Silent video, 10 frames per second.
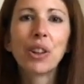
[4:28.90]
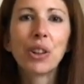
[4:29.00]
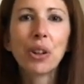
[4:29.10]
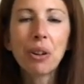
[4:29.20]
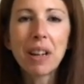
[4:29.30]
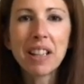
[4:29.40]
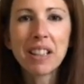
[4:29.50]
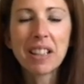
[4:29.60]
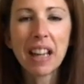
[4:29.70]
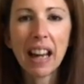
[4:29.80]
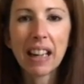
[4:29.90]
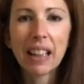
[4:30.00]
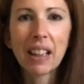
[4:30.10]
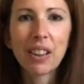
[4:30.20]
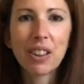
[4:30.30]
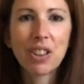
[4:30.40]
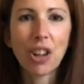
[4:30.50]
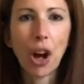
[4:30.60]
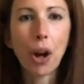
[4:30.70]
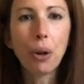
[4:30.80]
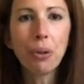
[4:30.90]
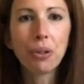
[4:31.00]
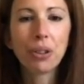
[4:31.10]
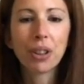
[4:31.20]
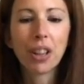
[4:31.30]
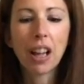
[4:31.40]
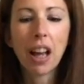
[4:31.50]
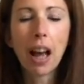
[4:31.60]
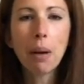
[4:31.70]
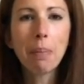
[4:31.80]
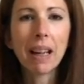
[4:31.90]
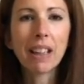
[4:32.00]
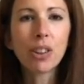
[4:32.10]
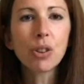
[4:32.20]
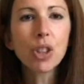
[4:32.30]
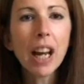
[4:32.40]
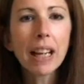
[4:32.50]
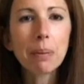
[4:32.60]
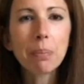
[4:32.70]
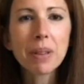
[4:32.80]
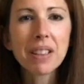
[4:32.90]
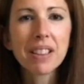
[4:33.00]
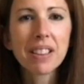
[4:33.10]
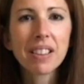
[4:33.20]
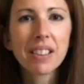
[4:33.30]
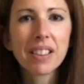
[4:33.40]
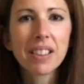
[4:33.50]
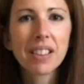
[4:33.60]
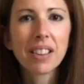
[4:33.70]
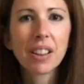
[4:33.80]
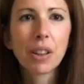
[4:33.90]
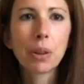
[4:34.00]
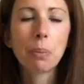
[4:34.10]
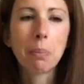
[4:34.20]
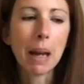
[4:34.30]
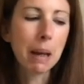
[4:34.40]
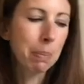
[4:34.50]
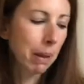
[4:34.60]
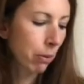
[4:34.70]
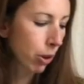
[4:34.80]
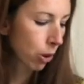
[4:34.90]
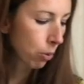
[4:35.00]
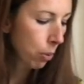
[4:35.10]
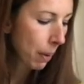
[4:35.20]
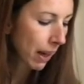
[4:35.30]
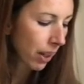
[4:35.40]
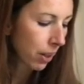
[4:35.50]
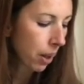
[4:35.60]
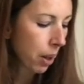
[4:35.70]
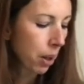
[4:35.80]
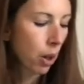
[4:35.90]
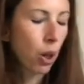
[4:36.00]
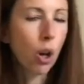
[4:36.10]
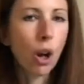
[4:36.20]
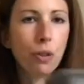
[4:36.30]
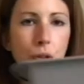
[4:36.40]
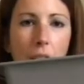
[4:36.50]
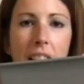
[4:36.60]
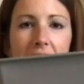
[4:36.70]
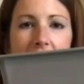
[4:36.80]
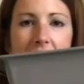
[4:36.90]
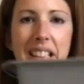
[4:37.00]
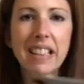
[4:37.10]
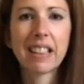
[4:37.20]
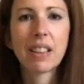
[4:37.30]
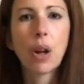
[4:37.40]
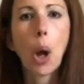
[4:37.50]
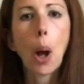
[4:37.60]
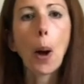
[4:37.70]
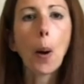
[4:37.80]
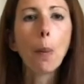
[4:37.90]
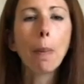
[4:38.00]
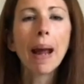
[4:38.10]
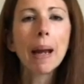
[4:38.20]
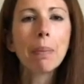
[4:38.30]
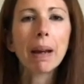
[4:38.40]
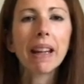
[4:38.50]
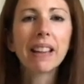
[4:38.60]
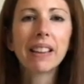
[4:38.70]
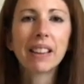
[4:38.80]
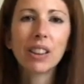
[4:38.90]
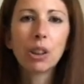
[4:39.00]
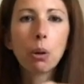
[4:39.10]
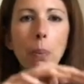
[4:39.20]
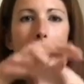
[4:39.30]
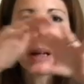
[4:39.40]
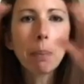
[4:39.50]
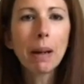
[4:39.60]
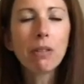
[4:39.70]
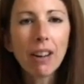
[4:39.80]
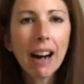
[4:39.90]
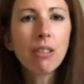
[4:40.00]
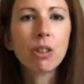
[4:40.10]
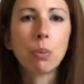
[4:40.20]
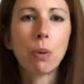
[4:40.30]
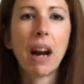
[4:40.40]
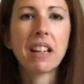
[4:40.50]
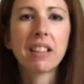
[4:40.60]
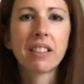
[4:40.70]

you need to take the dough and make your shapes. Maybe you will make a loaf like this, or maybe you will make a big round bread,